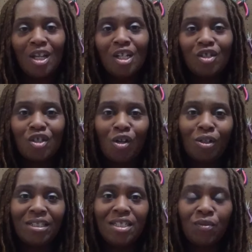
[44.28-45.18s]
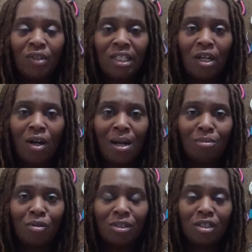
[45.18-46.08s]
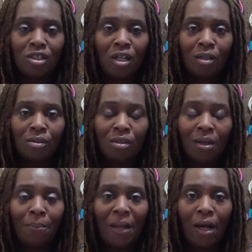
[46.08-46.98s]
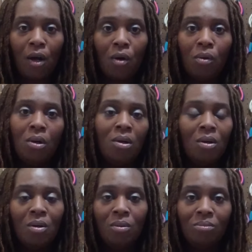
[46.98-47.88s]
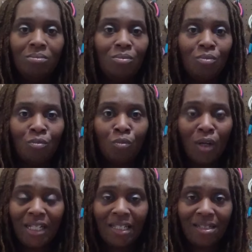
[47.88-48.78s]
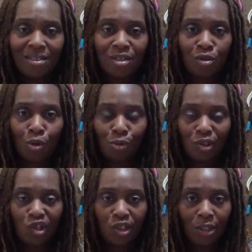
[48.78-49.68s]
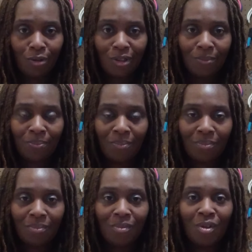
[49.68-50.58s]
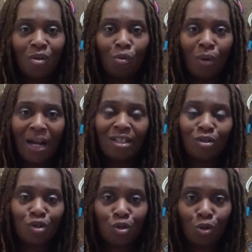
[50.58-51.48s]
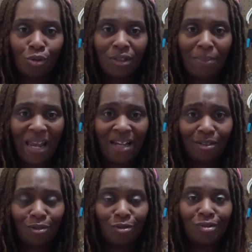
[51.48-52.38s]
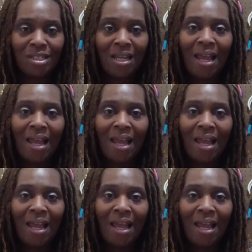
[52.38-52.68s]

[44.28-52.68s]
So in this video, I'm going to talk about what is story sharing, why your story matters,